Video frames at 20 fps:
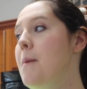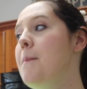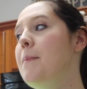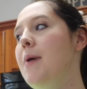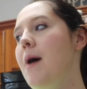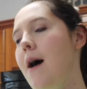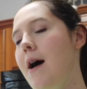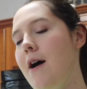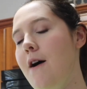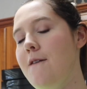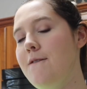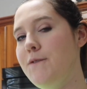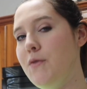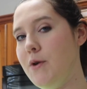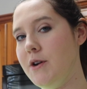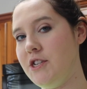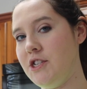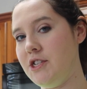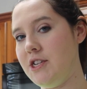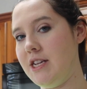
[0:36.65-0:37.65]
but
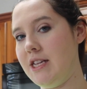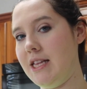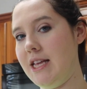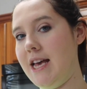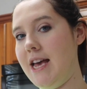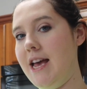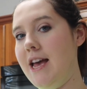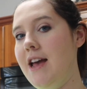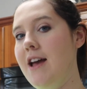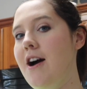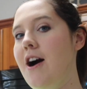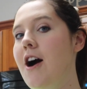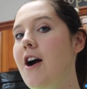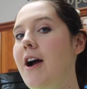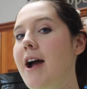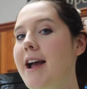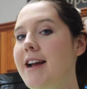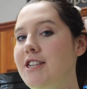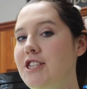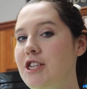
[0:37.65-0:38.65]
unfortunately
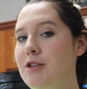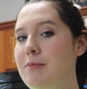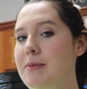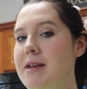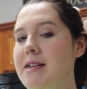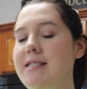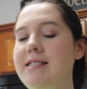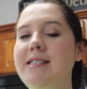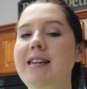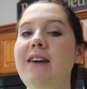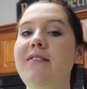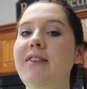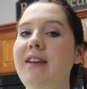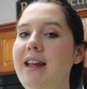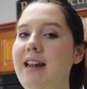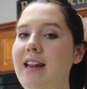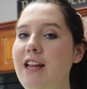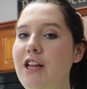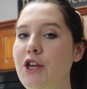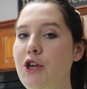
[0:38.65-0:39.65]
our HEB didn't have
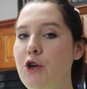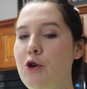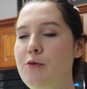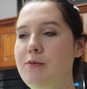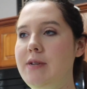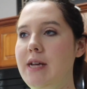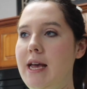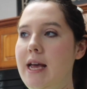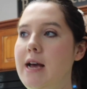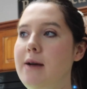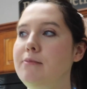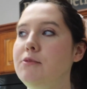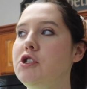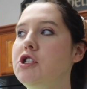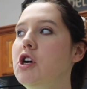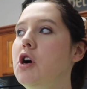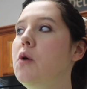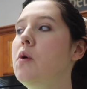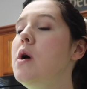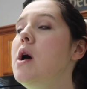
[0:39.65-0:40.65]
any cubed ham.
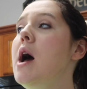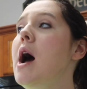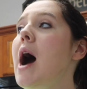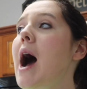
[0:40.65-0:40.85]
So